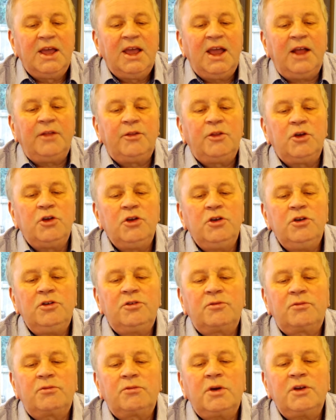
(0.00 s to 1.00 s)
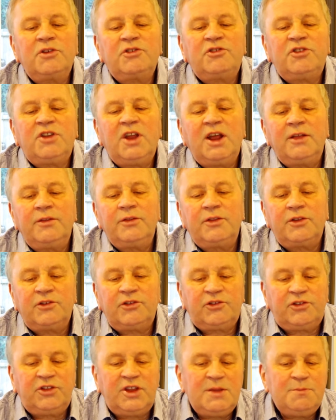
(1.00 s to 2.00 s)
and the herd rushed down the
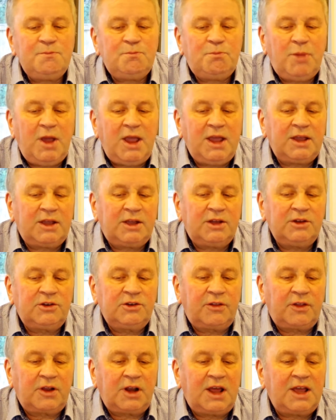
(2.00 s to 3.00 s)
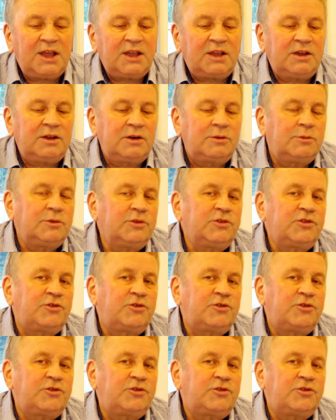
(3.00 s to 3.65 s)
steep bank into the lake, and it was